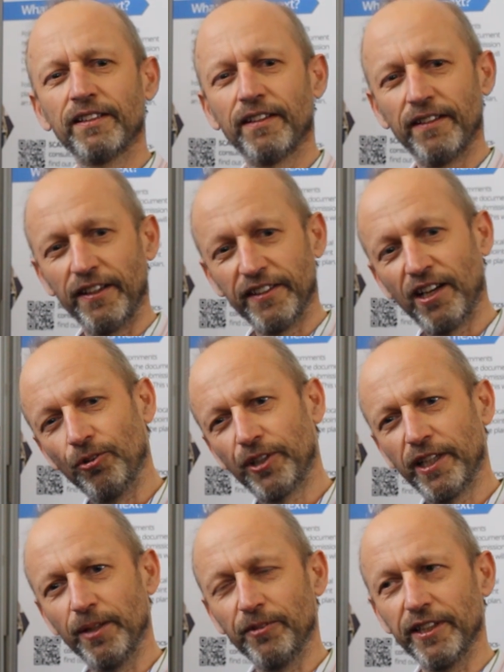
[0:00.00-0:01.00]
and that will
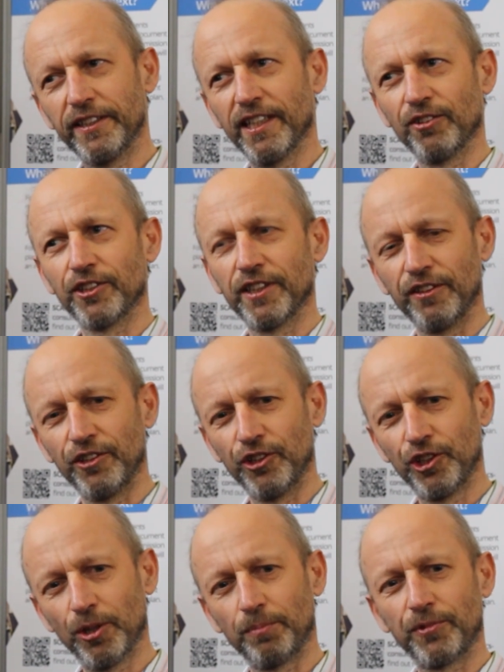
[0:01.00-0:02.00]
keep your town centre
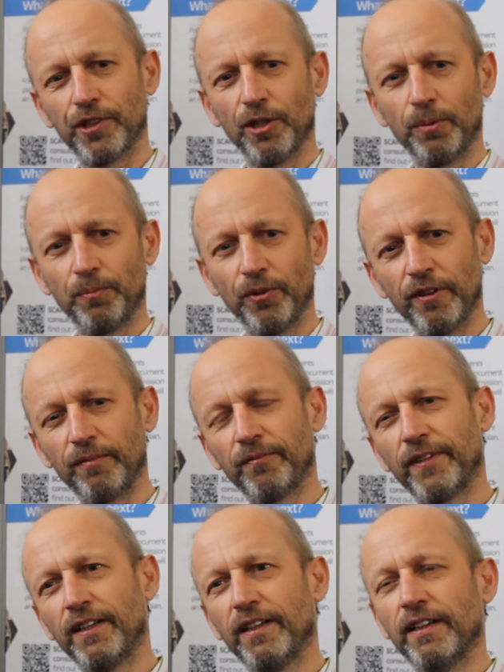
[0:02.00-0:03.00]
shops open,
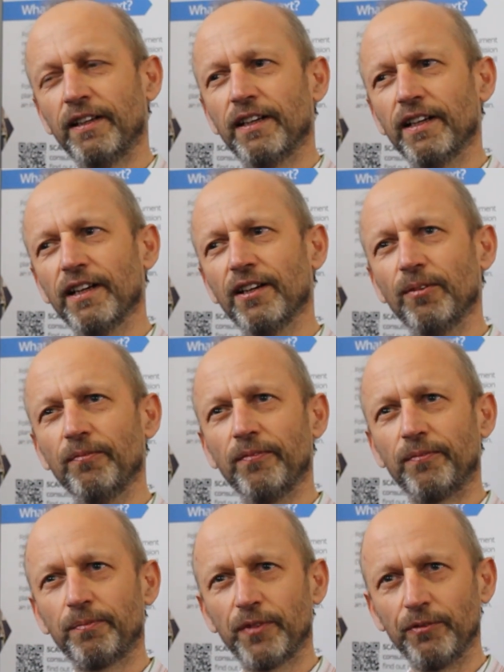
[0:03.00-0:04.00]

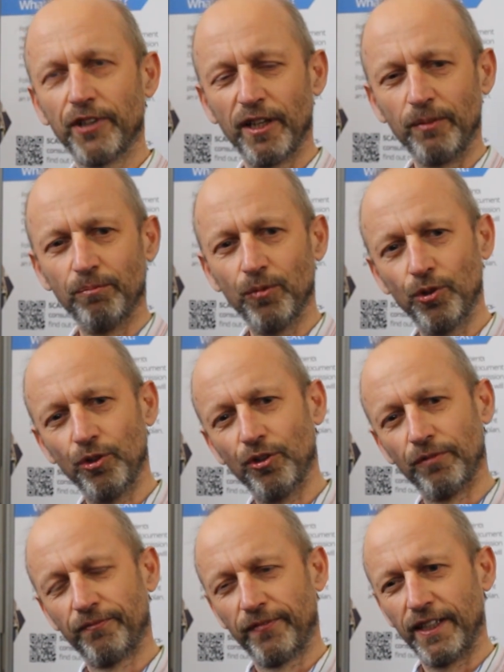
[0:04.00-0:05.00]
provide
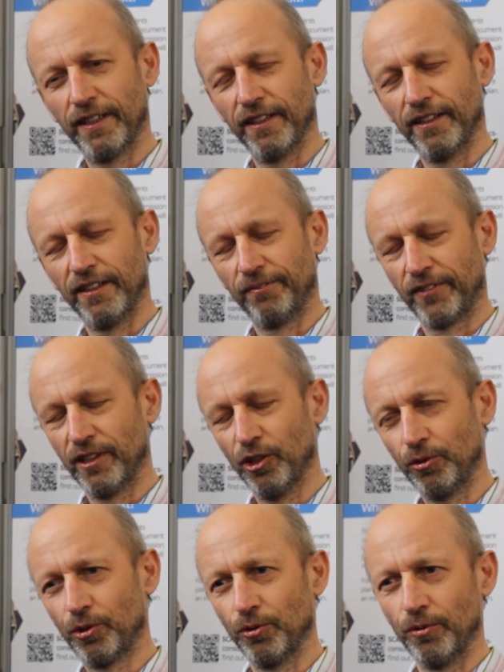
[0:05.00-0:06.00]
more
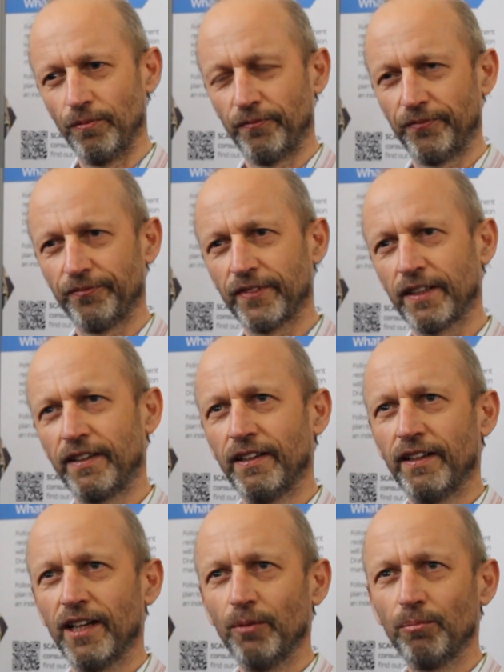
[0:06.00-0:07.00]
local
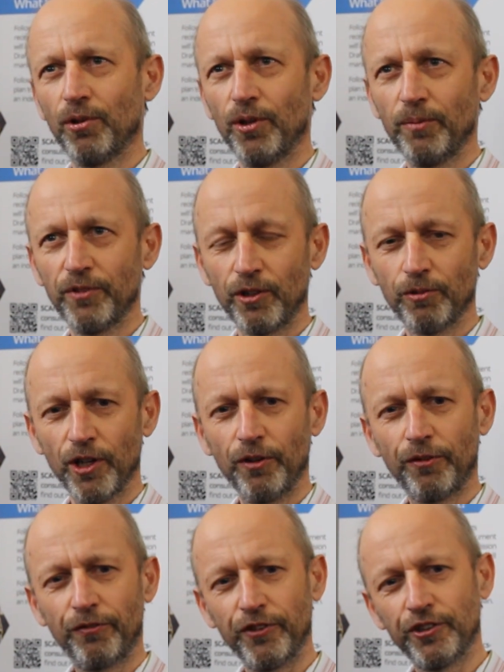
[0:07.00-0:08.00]
employment
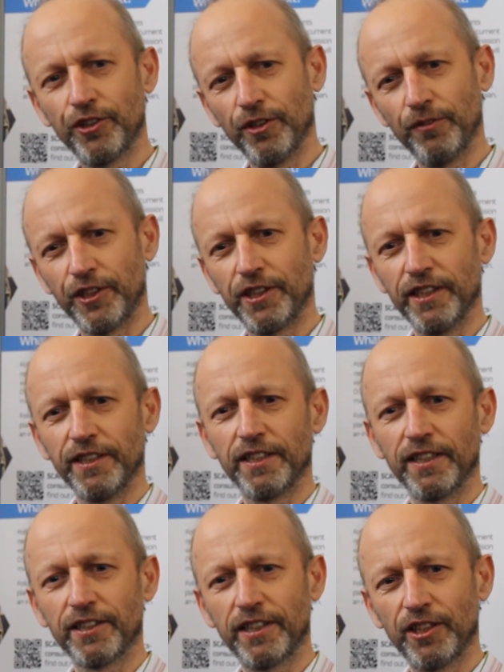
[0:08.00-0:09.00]
growth for services,
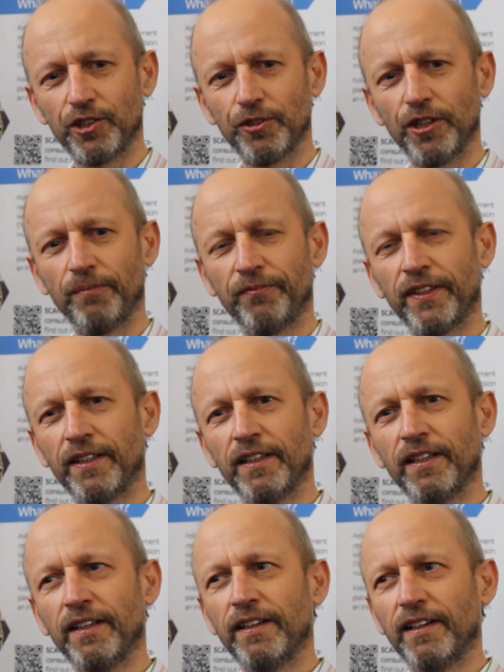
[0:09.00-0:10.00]
etc.,
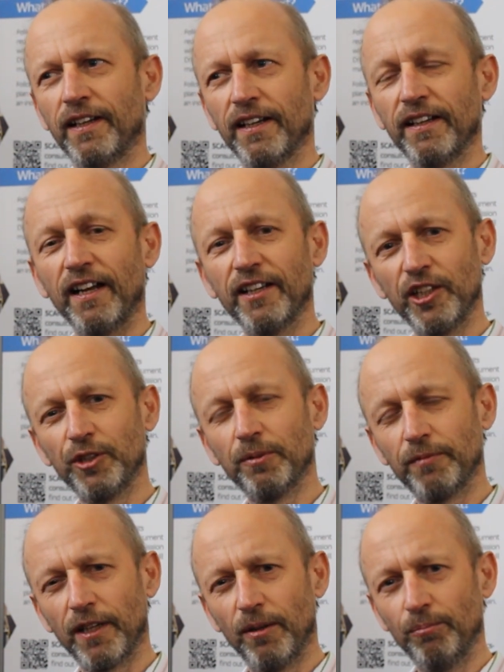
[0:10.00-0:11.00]
and is
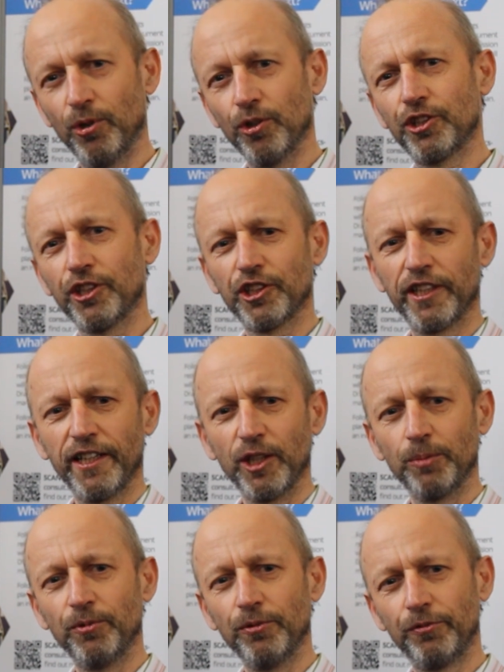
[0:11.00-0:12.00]
a more
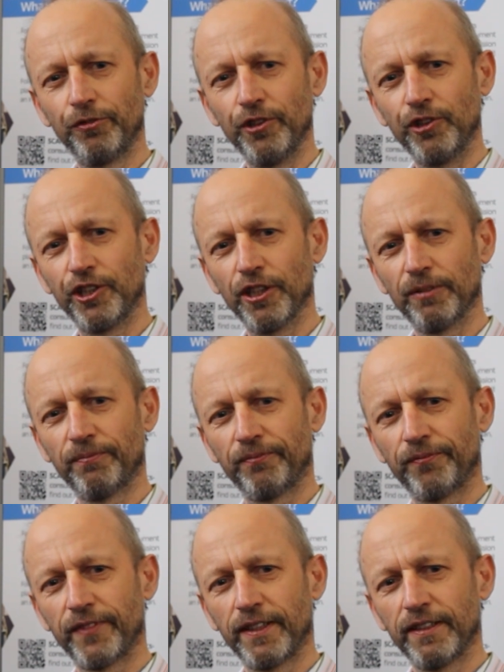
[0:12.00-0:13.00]
sustainable future.
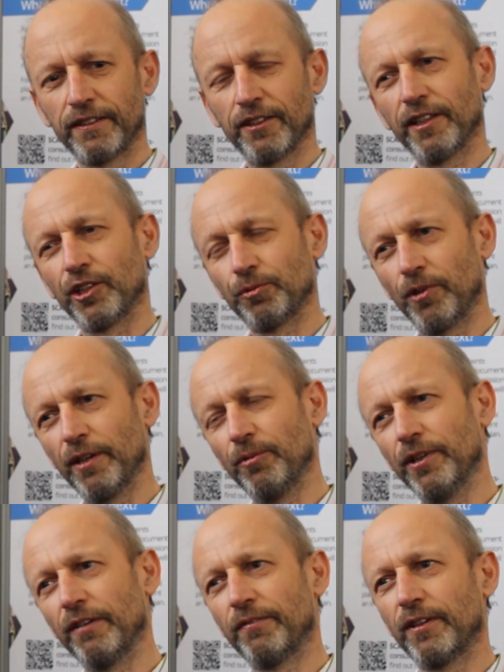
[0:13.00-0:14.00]
So that's why
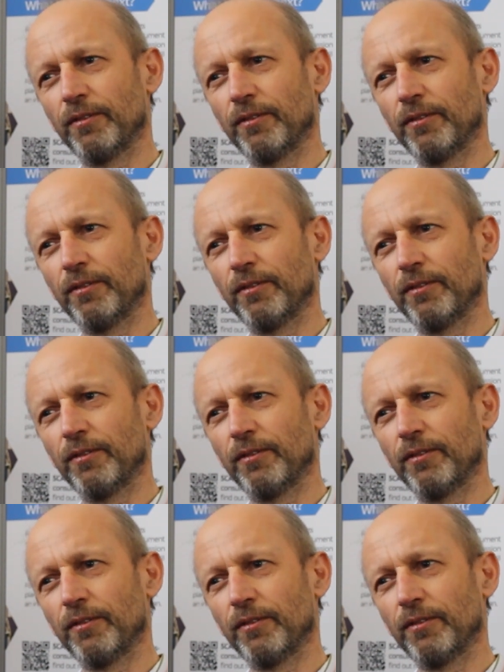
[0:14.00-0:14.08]
we're